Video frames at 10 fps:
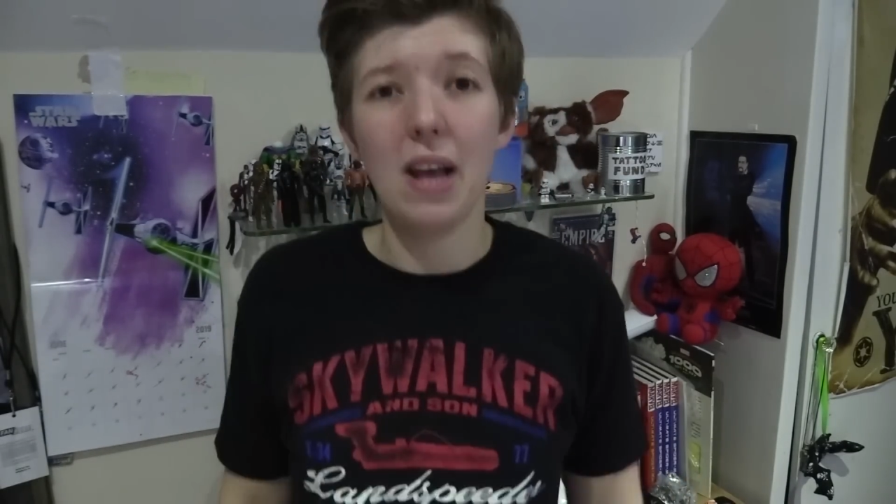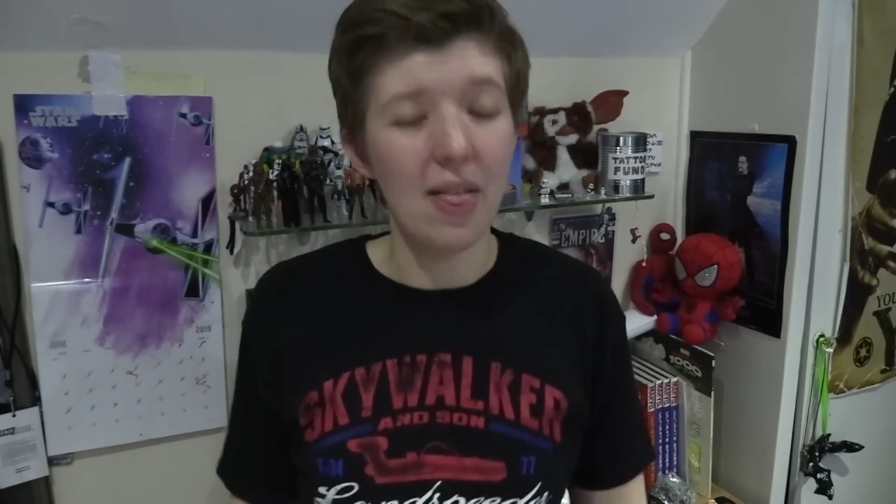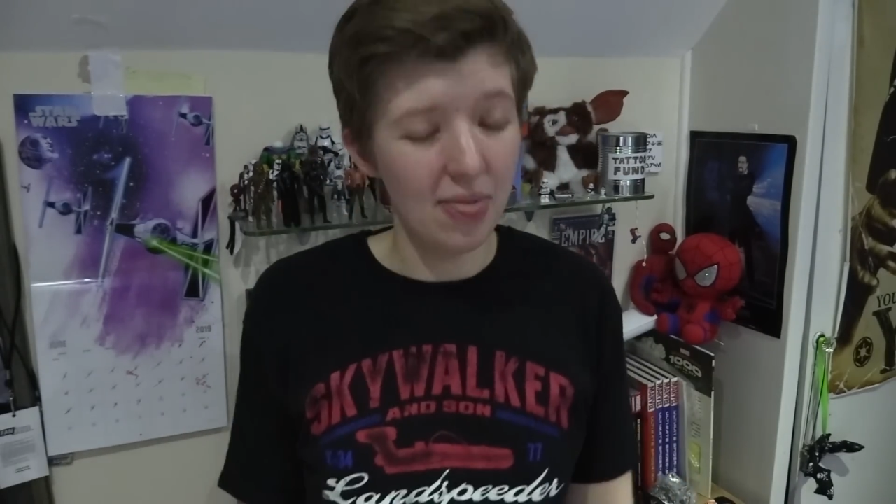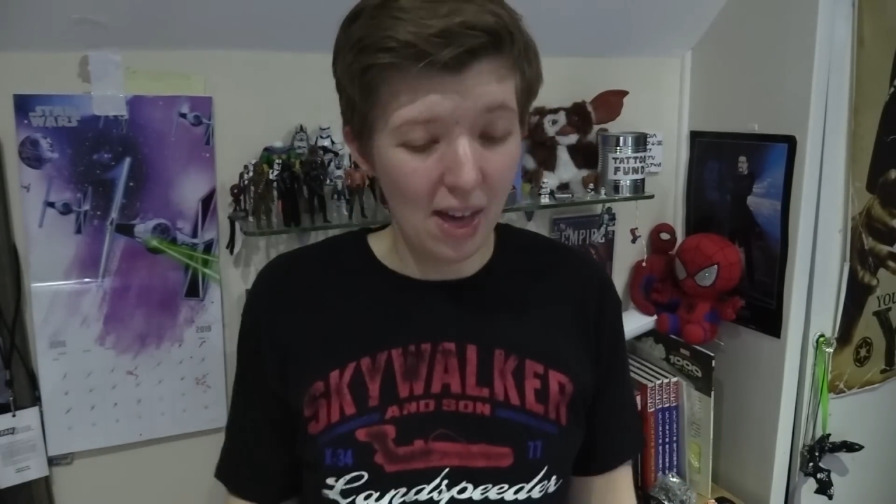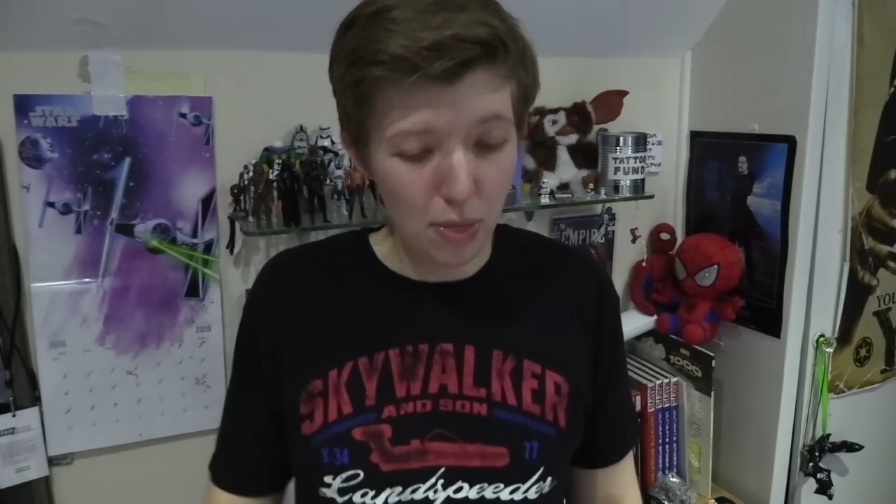
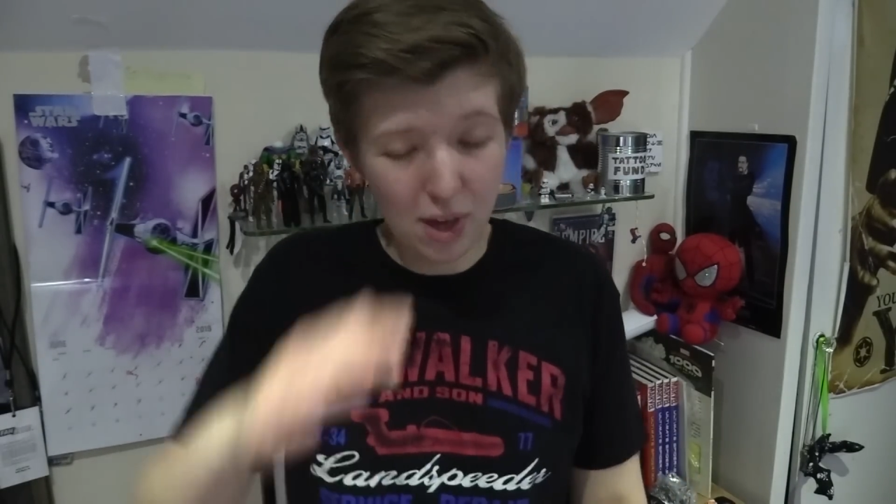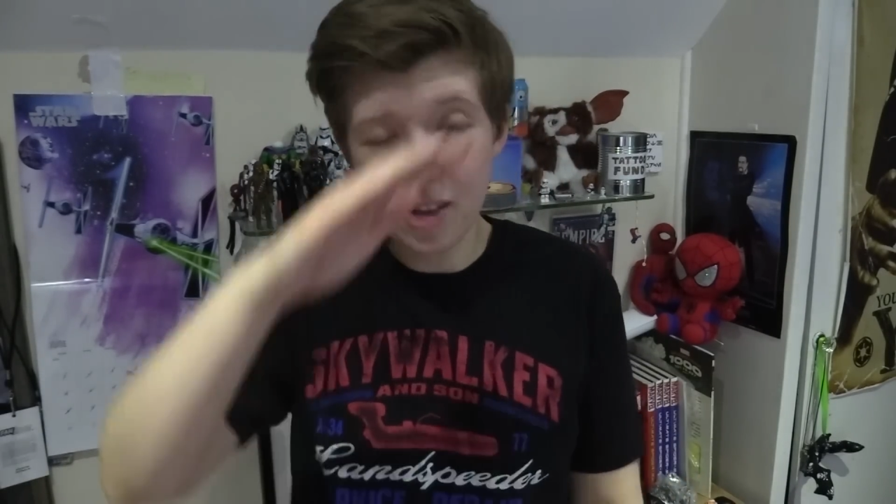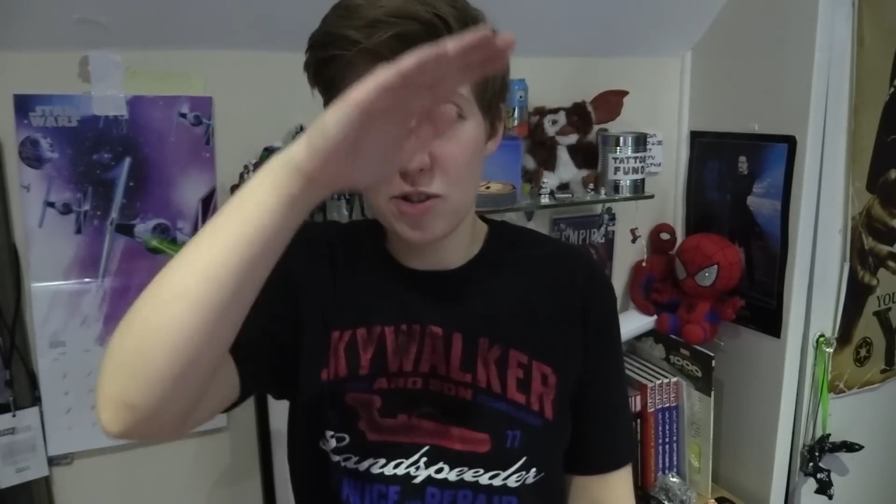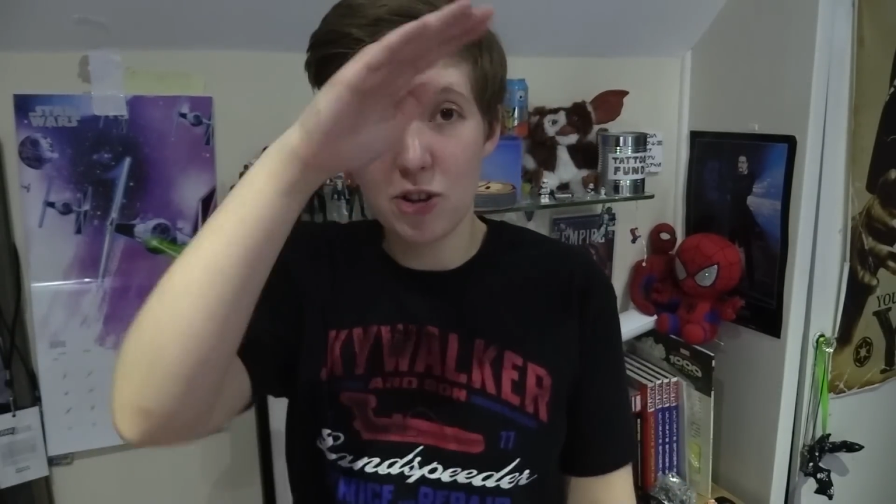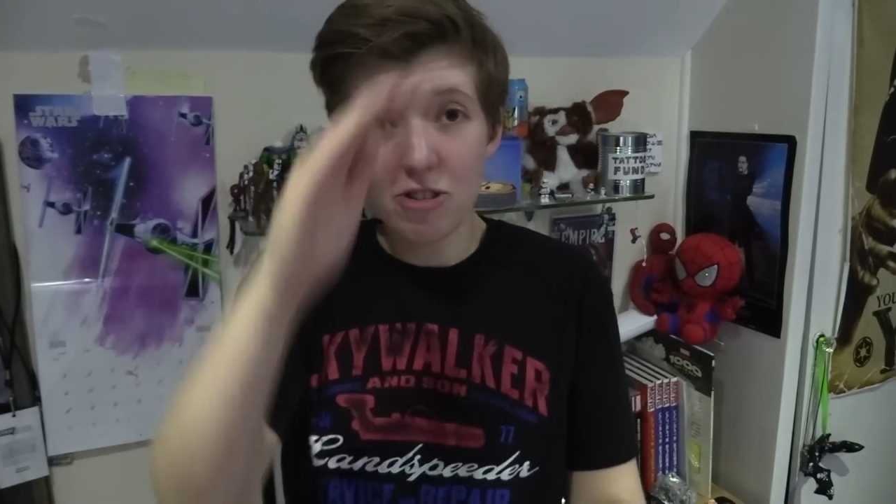and that thing
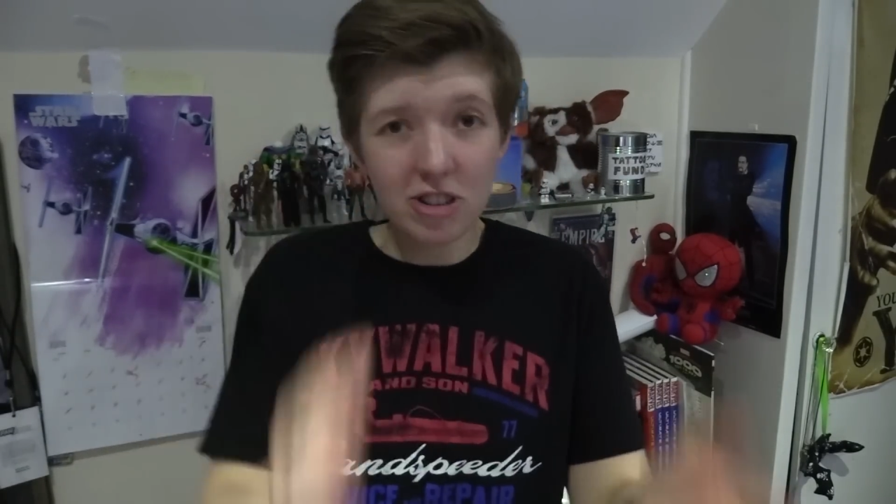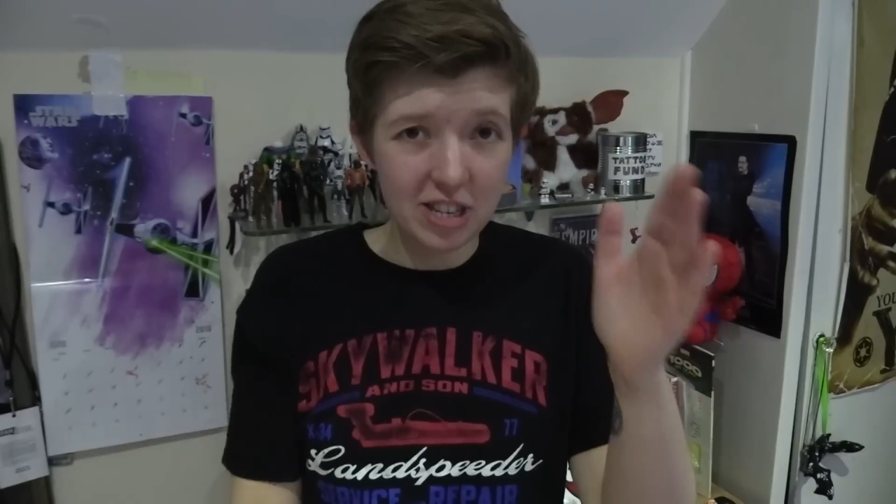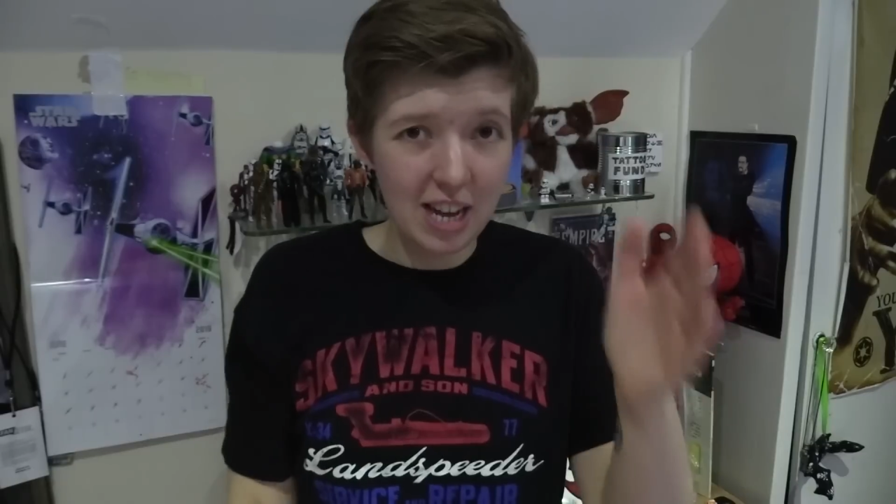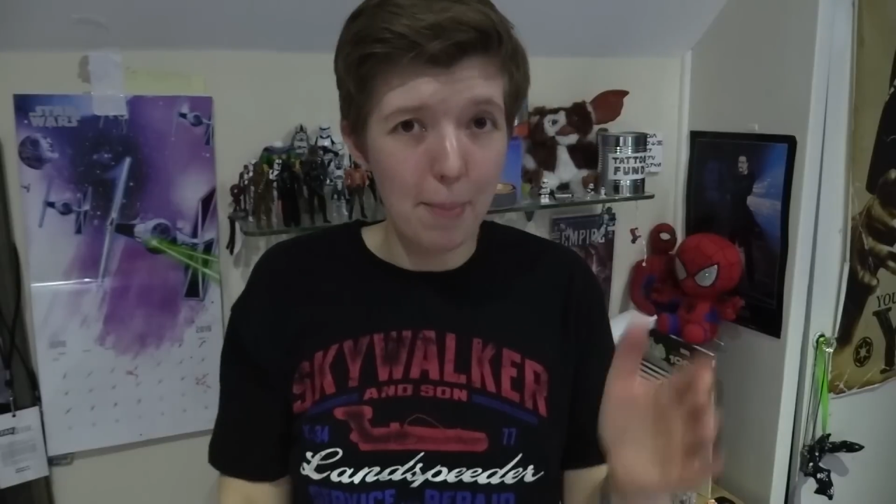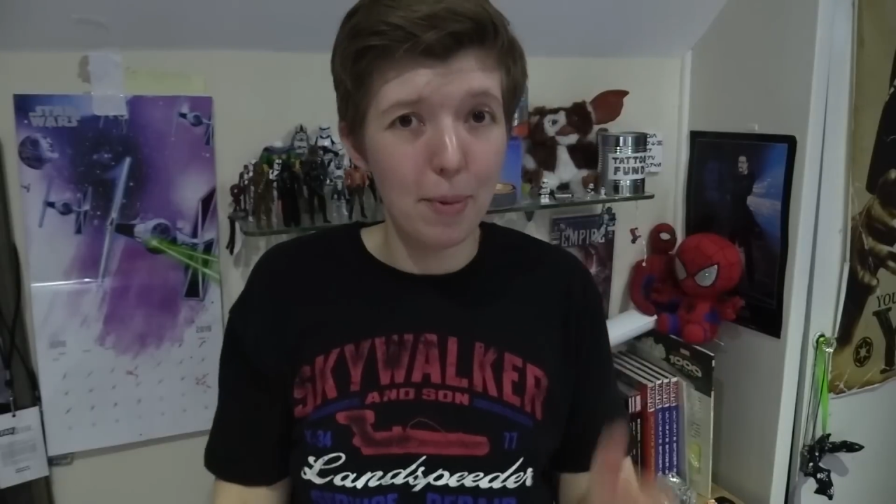is not going to
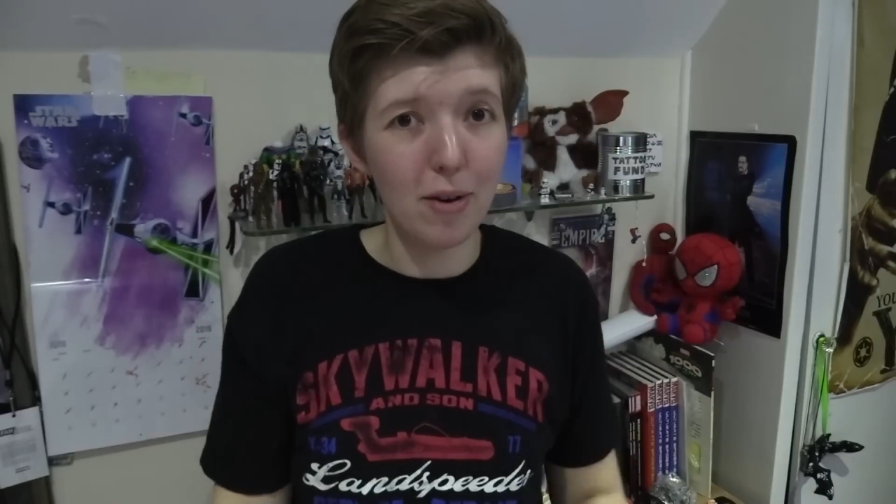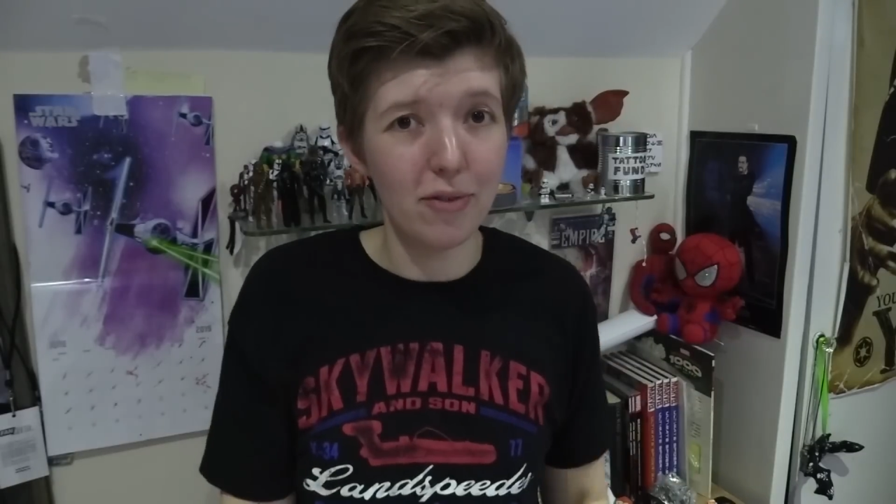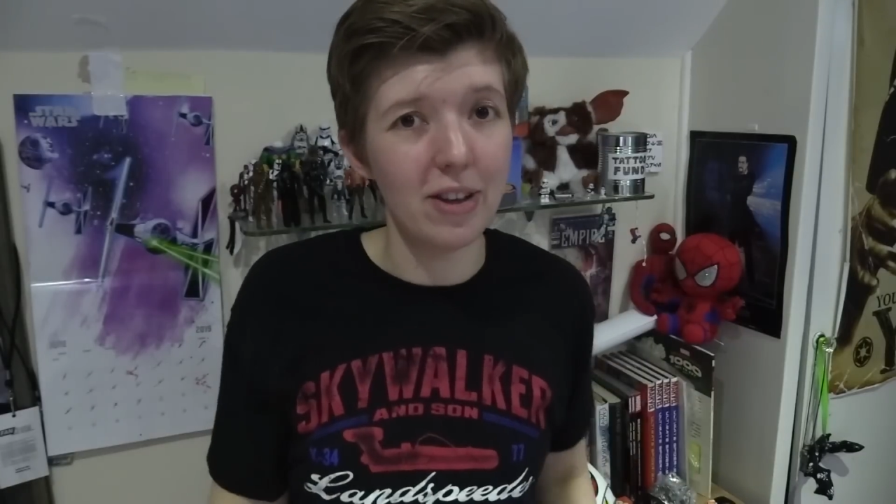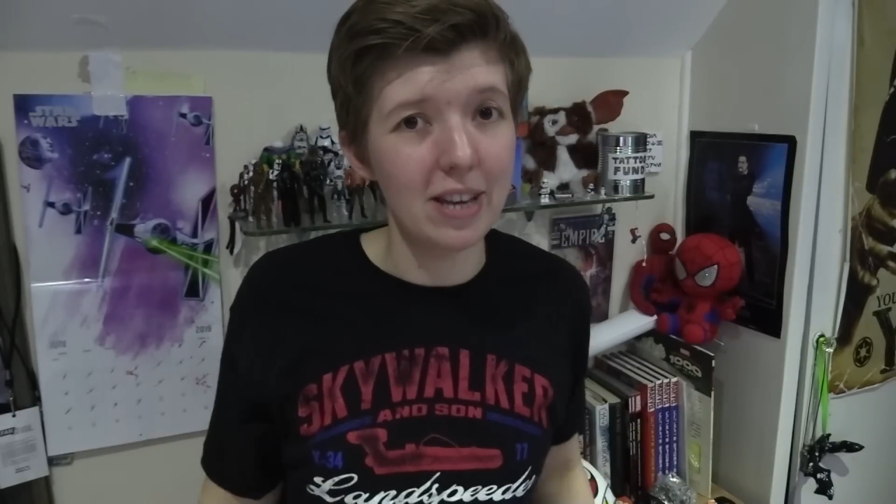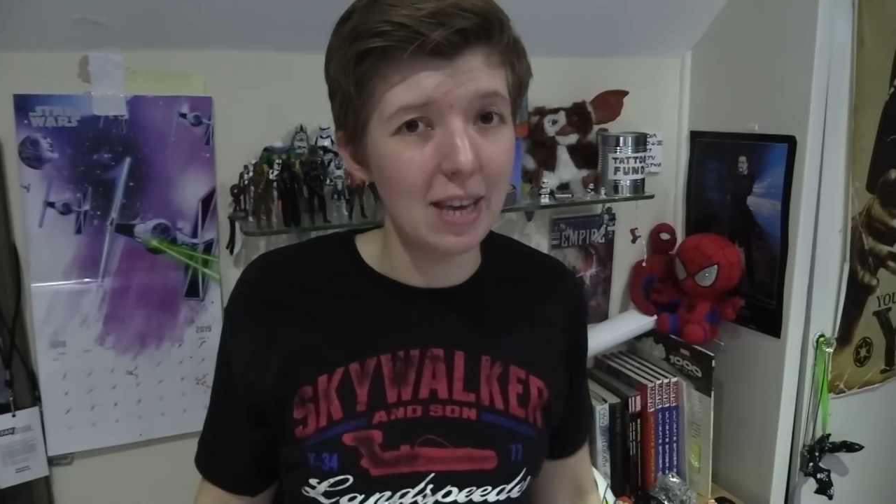snap off
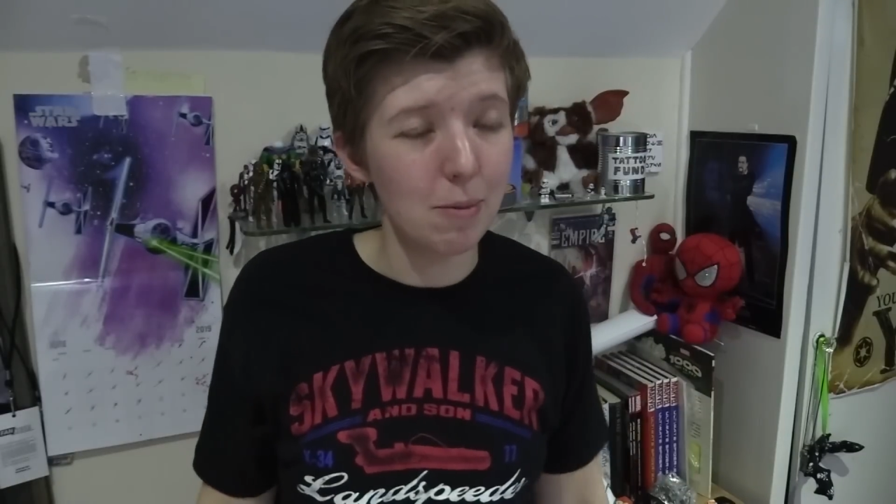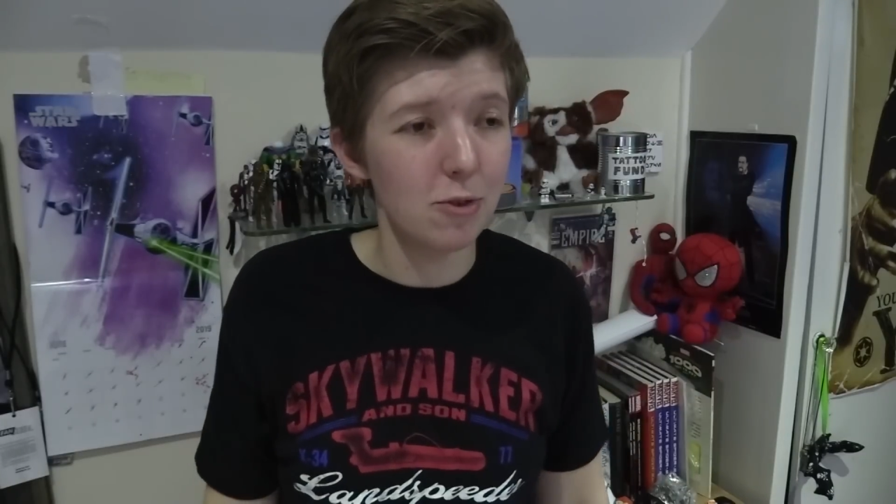like it